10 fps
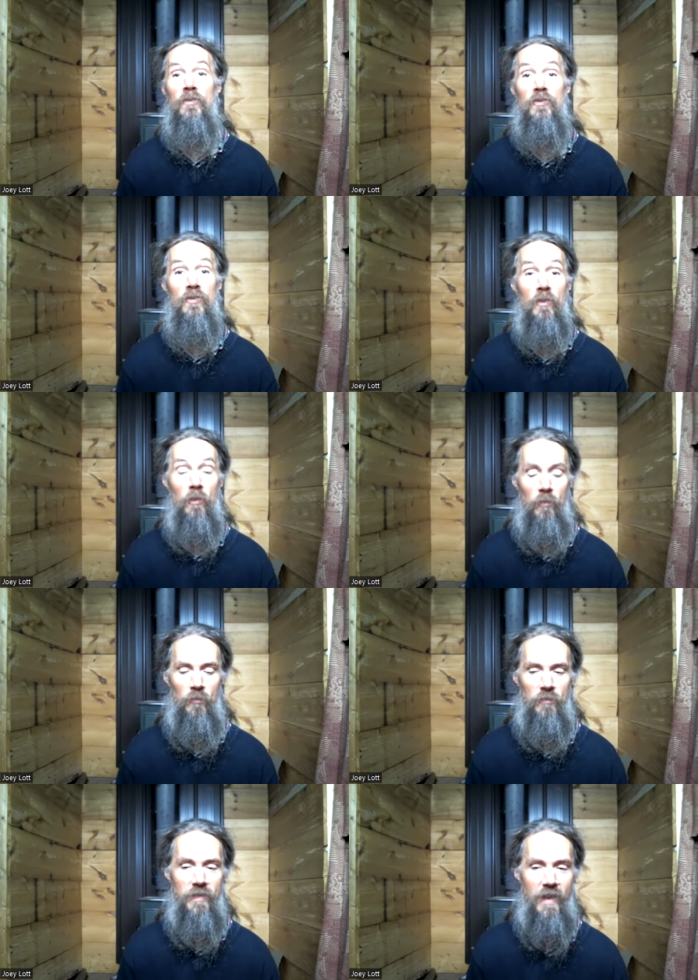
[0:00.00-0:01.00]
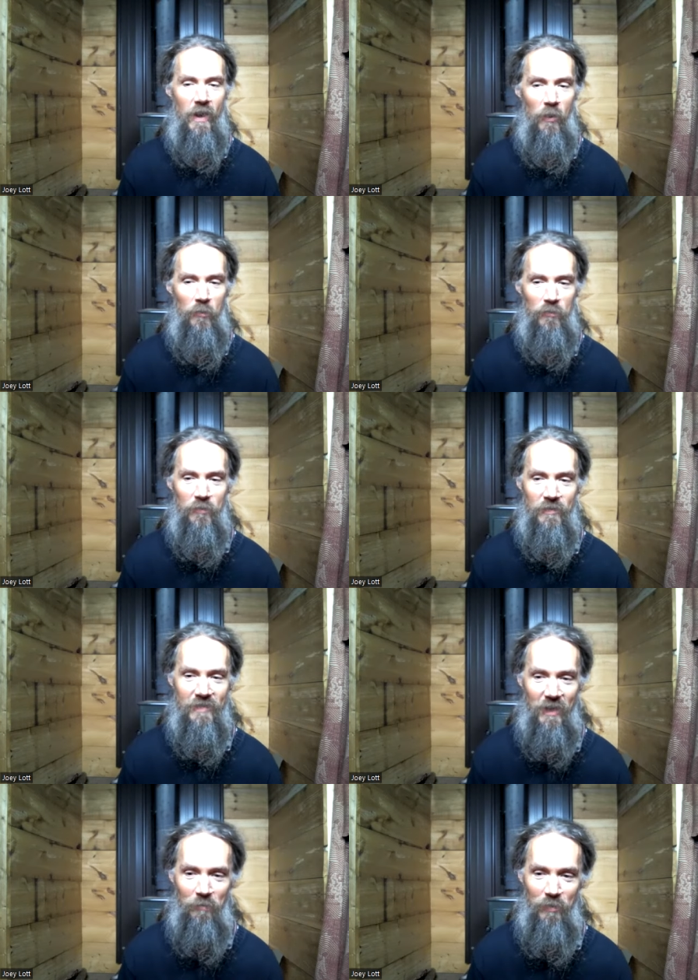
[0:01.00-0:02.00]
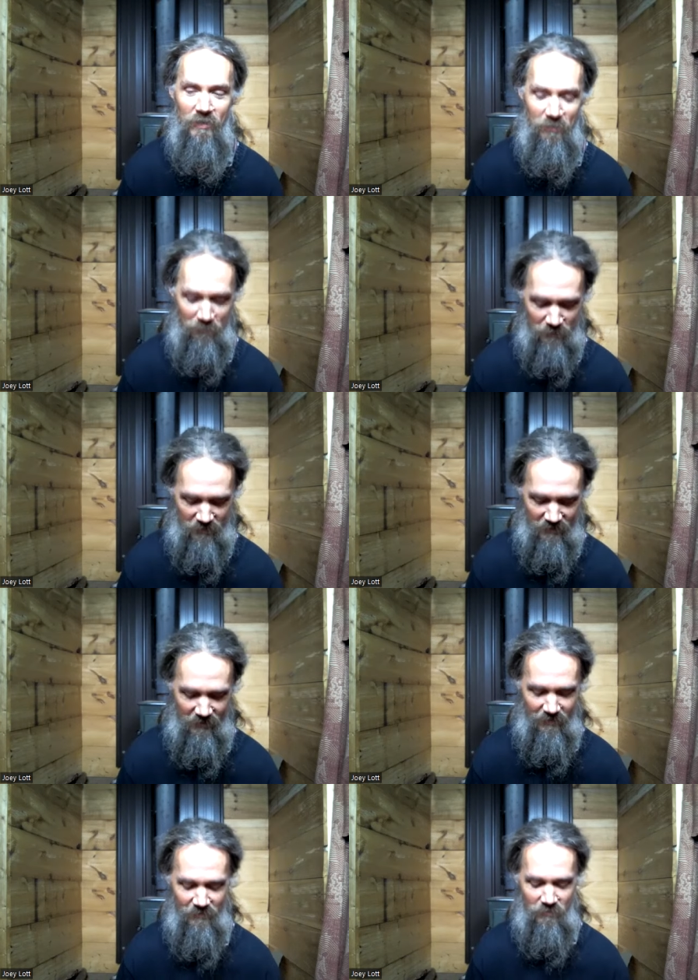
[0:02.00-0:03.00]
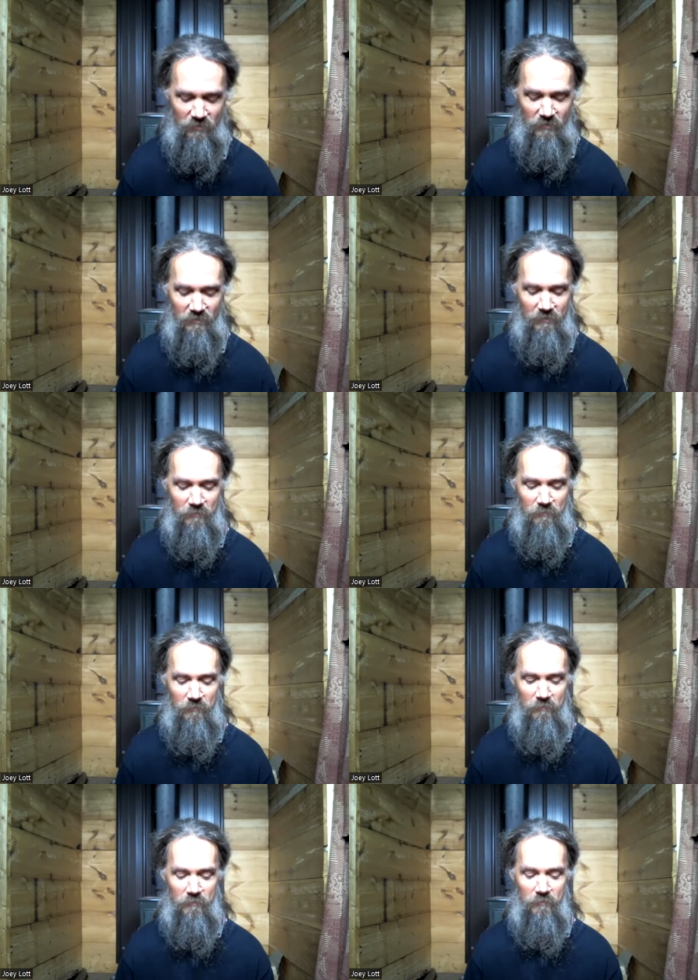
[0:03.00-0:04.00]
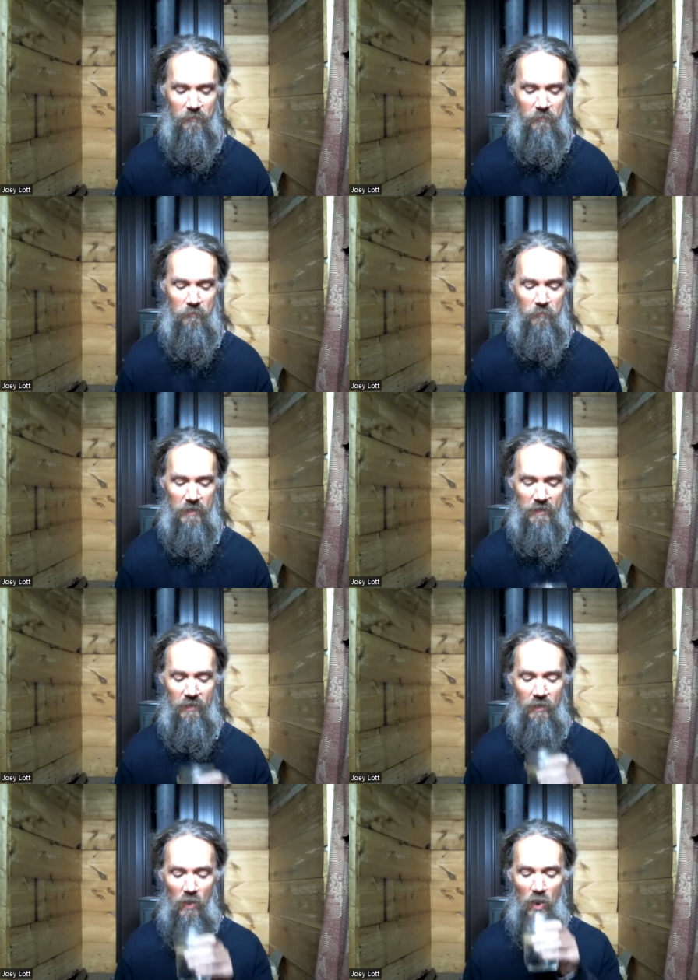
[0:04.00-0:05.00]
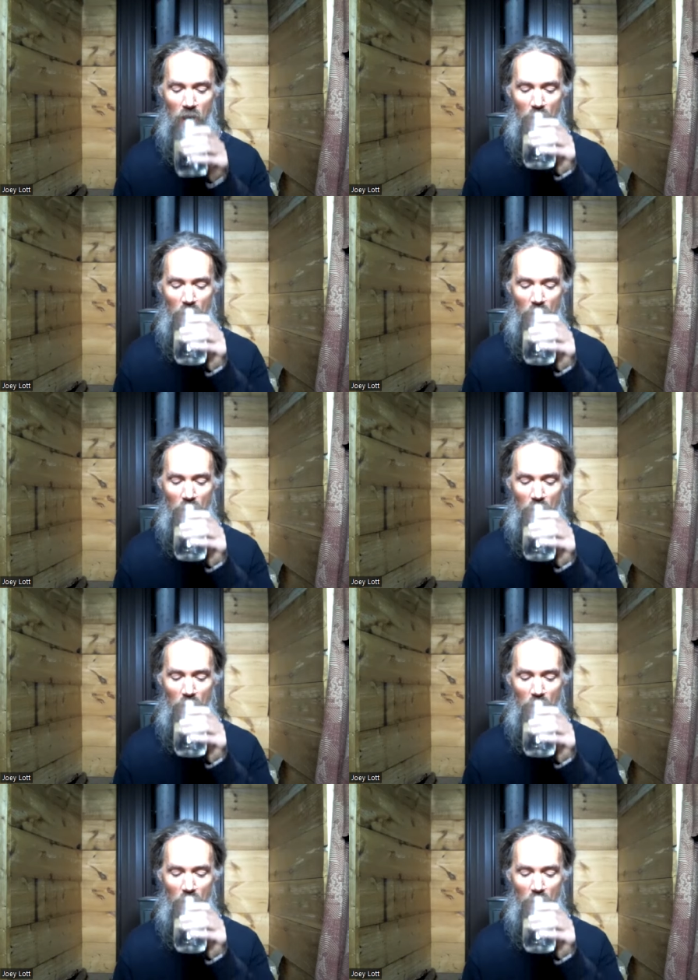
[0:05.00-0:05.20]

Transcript: So now for the topic of today's meeting,